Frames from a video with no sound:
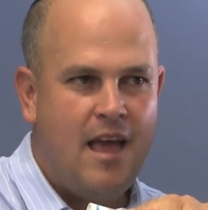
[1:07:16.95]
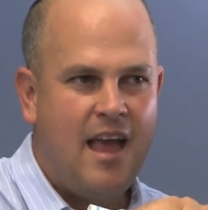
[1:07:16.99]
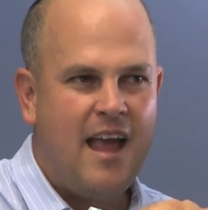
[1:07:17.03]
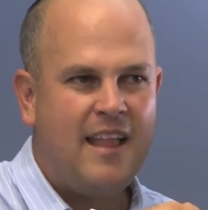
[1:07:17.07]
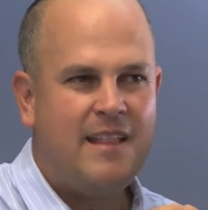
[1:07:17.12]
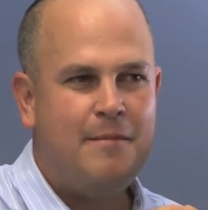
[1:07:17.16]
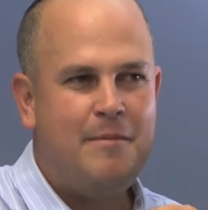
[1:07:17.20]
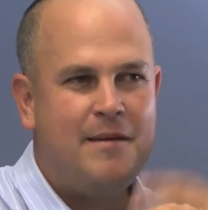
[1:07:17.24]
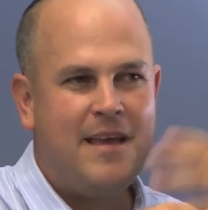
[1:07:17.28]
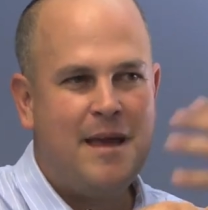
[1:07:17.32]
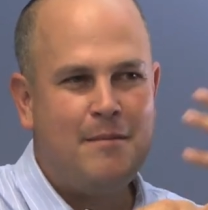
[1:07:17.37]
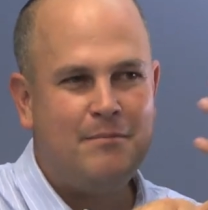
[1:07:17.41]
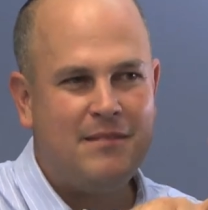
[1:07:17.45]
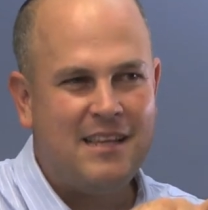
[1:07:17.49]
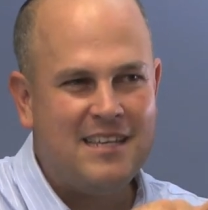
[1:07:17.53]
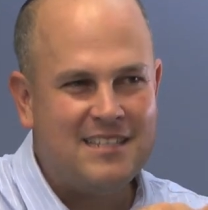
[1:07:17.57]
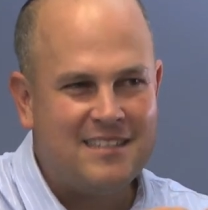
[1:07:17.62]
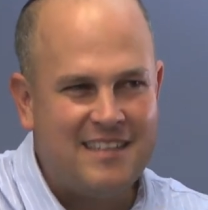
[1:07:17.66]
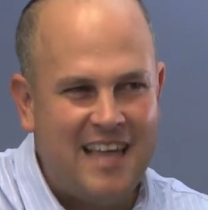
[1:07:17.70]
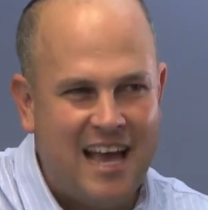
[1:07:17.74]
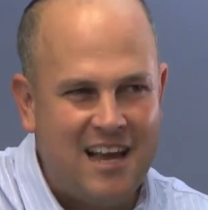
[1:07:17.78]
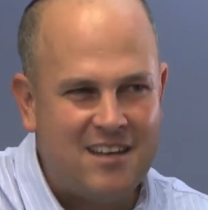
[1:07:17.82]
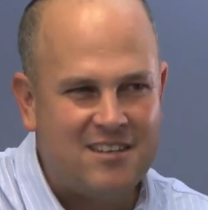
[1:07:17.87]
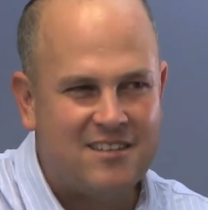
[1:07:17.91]
And they became less
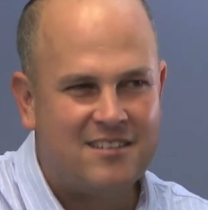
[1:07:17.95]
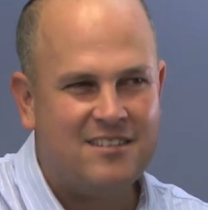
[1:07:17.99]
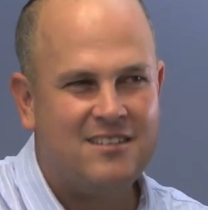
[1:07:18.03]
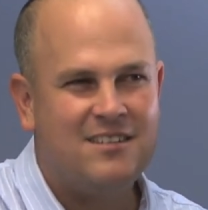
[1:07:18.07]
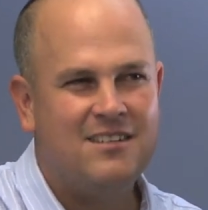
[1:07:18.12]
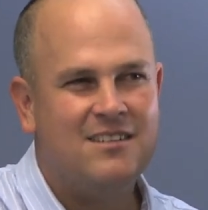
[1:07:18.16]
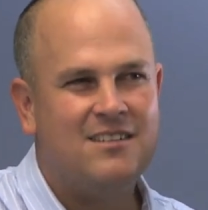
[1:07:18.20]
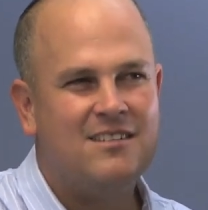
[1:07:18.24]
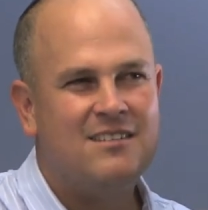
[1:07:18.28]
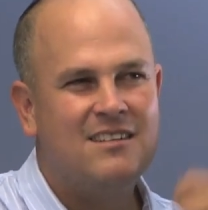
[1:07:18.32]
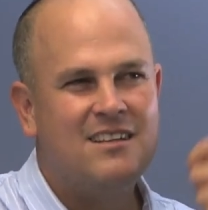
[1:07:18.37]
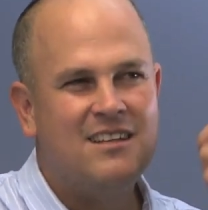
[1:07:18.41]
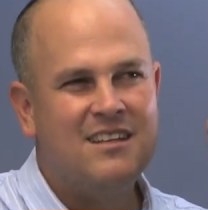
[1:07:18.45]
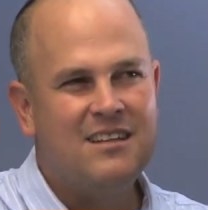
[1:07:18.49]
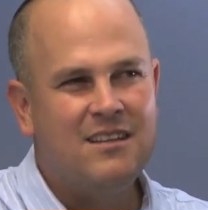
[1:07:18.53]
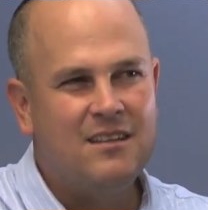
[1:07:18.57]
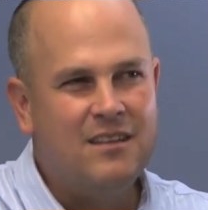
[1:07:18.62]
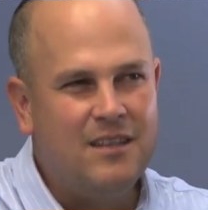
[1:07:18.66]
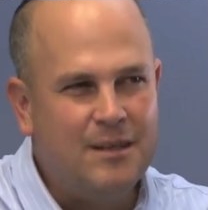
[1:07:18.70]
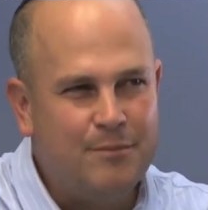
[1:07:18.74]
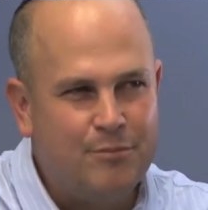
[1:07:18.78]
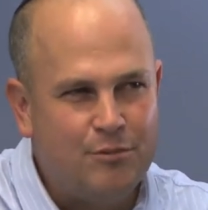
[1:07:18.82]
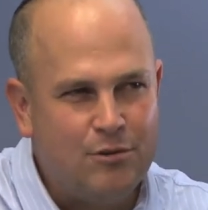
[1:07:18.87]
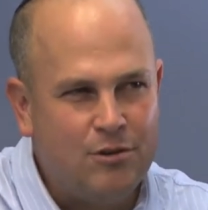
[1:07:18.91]
national,
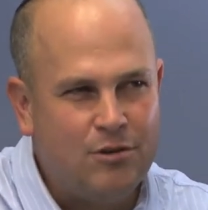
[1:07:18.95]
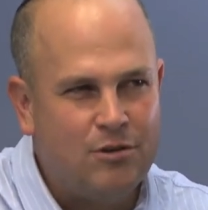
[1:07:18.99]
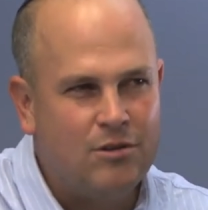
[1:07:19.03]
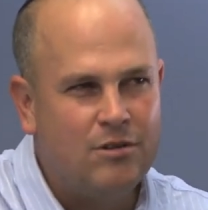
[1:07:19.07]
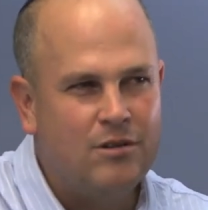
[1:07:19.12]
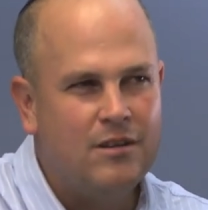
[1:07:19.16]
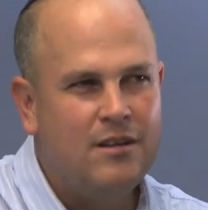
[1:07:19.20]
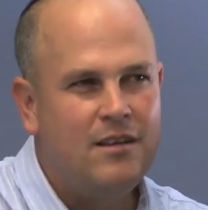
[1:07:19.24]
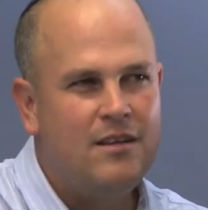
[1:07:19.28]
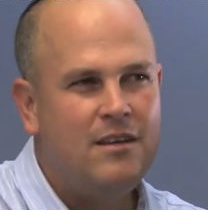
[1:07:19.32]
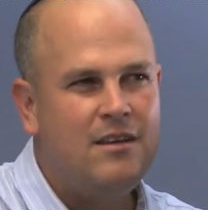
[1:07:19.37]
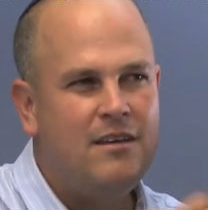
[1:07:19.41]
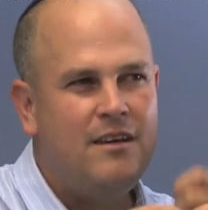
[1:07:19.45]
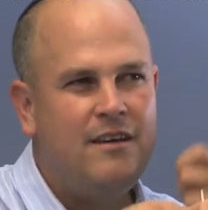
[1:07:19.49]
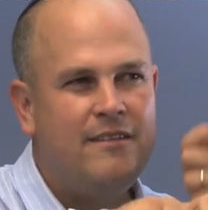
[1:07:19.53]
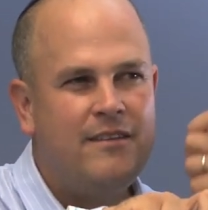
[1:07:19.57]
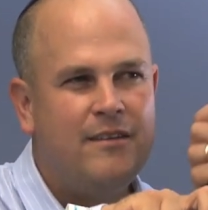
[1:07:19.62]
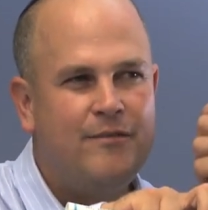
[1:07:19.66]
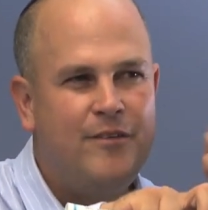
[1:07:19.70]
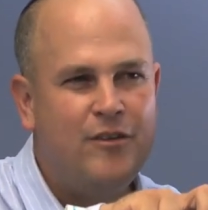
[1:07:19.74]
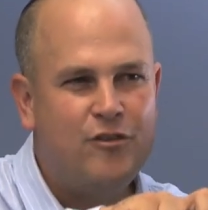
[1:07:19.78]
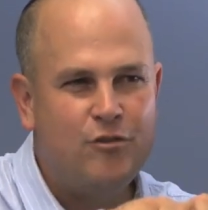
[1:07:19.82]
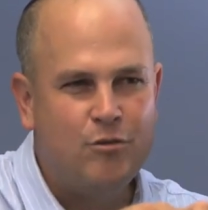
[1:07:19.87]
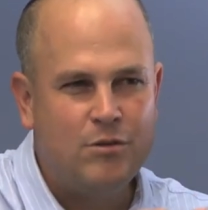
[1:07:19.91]
liberal,
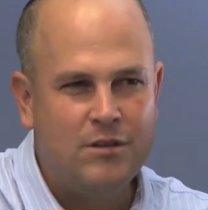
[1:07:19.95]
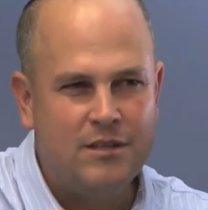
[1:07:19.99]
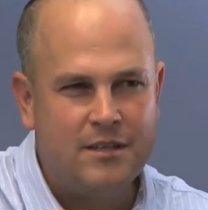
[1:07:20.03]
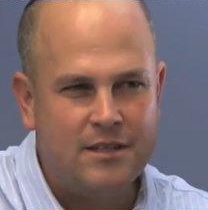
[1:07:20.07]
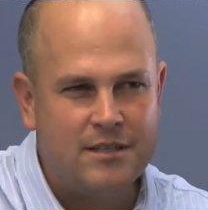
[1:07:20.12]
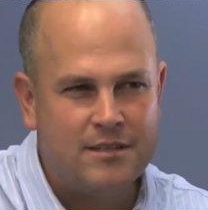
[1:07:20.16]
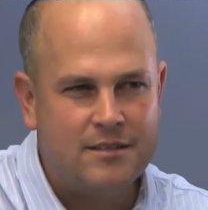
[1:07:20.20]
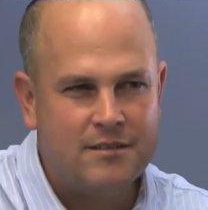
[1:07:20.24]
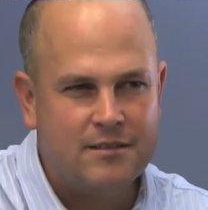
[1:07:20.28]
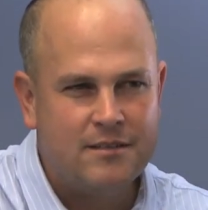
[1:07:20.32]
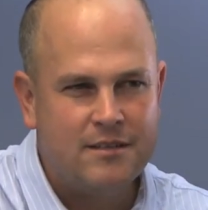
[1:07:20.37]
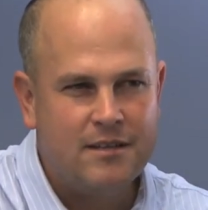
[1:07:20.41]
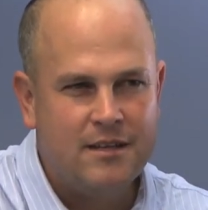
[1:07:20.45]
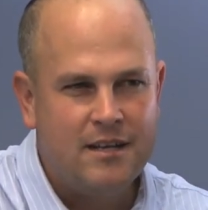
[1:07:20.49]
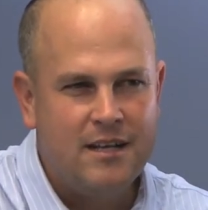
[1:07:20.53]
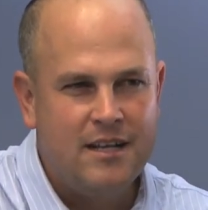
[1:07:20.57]
individualist.